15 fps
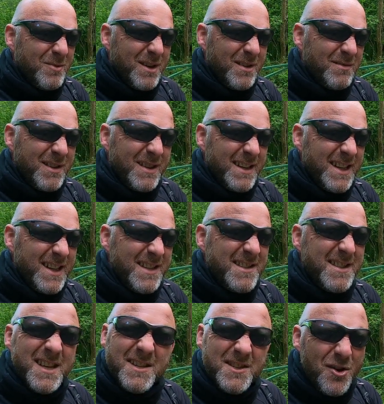well,
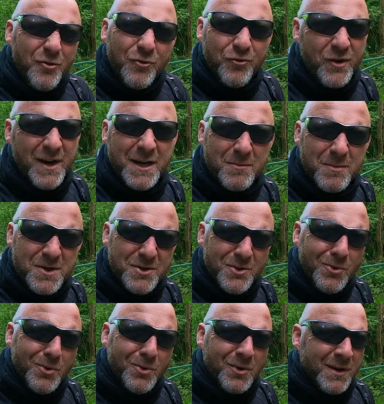there's no freedom at
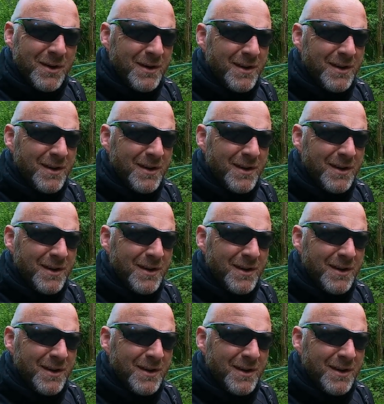all.